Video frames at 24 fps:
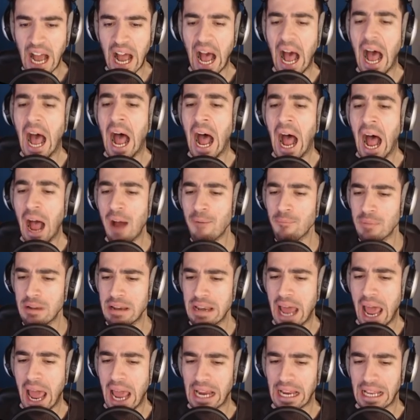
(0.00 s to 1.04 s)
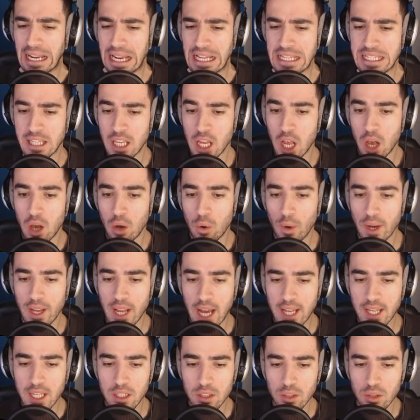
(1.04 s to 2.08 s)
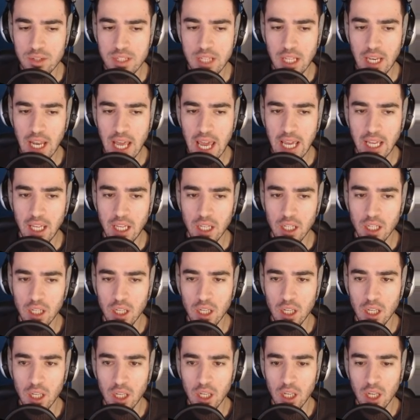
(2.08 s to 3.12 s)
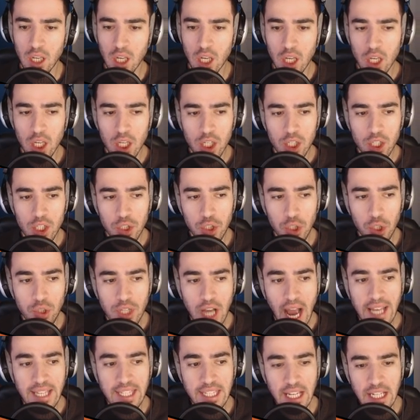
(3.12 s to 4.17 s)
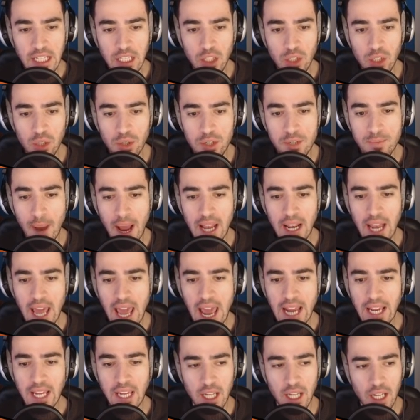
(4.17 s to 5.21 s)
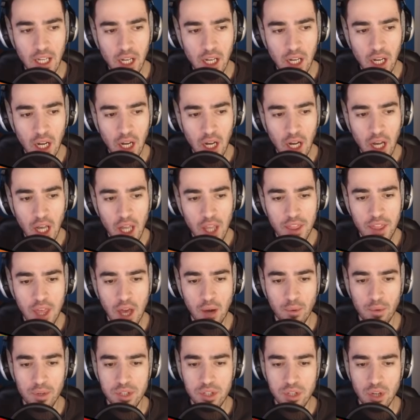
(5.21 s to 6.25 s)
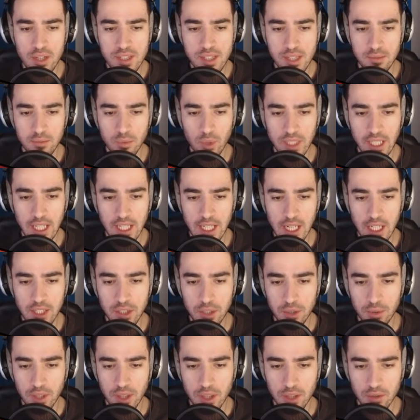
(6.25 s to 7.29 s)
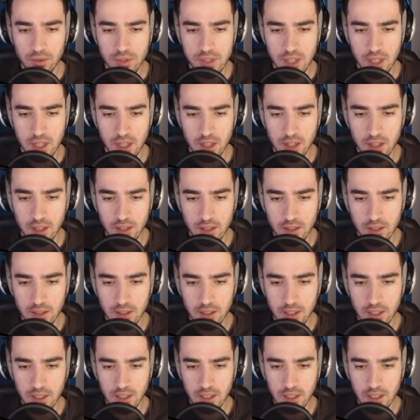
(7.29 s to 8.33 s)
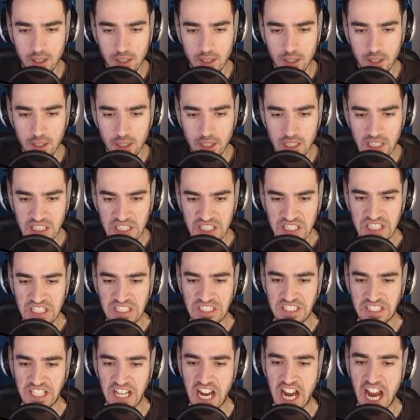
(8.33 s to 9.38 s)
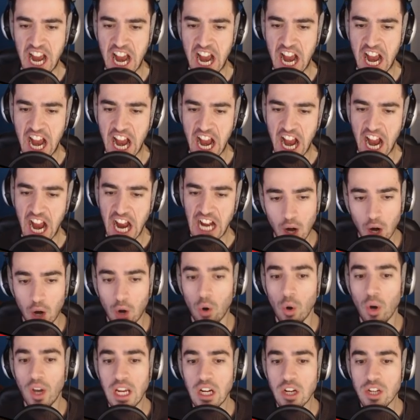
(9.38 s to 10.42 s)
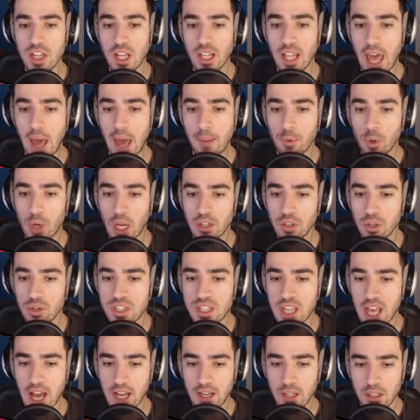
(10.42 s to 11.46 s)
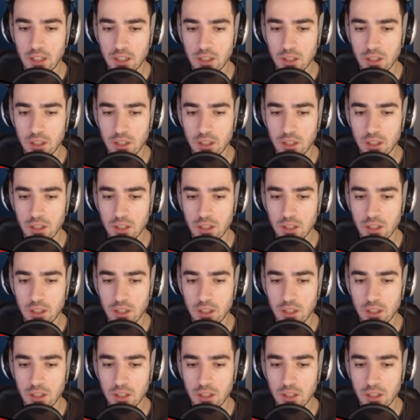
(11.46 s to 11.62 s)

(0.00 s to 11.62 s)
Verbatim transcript: I'm legless! Wait, I didn't lose a leg. Dude, I didn't lose my leg! That was awesome. What can I do with you, sir? Yeah! Oh, here's a lamp. We can use that.